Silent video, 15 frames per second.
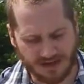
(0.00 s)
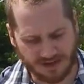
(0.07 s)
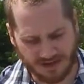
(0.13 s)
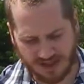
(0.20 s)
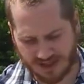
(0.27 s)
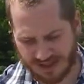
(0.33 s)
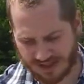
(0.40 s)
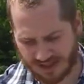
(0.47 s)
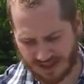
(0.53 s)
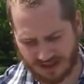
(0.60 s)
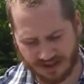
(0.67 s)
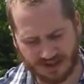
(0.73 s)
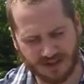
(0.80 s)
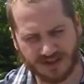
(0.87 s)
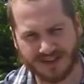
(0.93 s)
Jesus
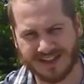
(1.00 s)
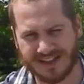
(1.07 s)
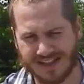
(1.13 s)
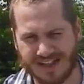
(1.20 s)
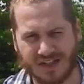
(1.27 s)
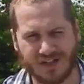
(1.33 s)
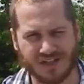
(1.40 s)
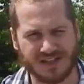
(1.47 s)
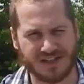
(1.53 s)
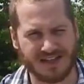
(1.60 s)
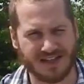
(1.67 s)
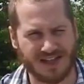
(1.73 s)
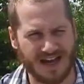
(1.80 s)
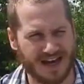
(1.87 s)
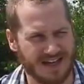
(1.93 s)
clearly teaches
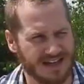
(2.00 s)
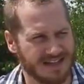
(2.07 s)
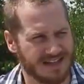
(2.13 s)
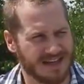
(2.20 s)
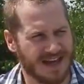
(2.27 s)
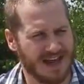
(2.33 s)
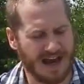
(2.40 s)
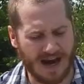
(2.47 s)
that that is.